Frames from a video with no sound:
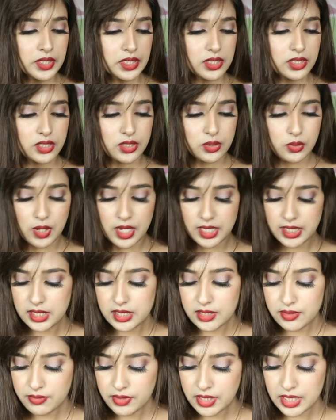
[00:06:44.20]
So I
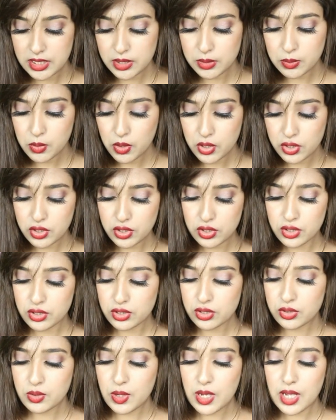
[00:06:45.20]
need a face wash,
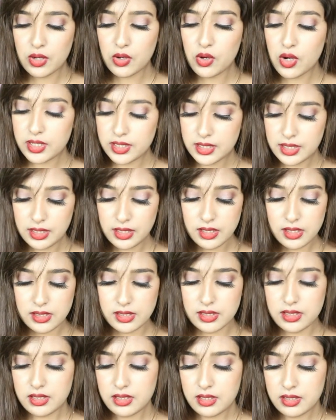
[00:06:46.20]
so I got
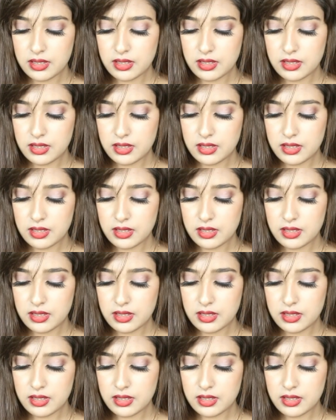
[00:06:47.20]
this.